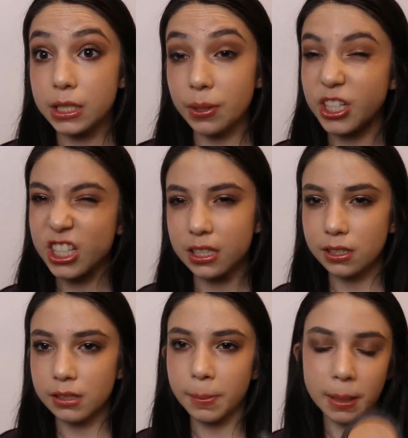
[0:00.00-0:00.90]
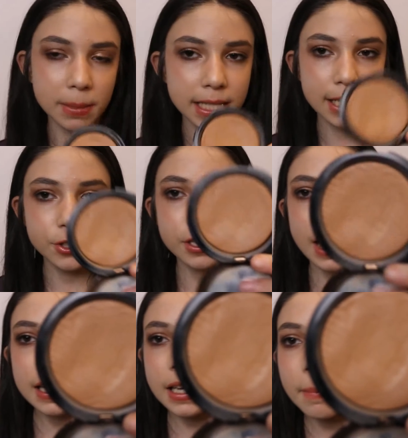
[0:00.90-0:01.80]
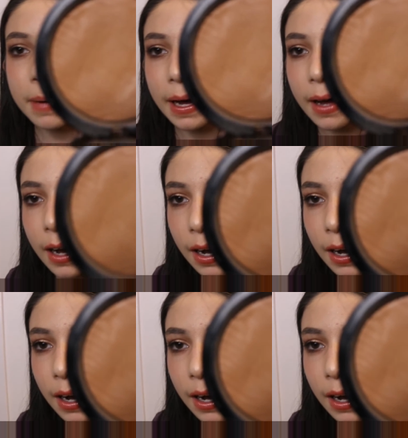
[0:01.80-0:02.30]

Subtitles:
So it's just the pigmentation kind of, but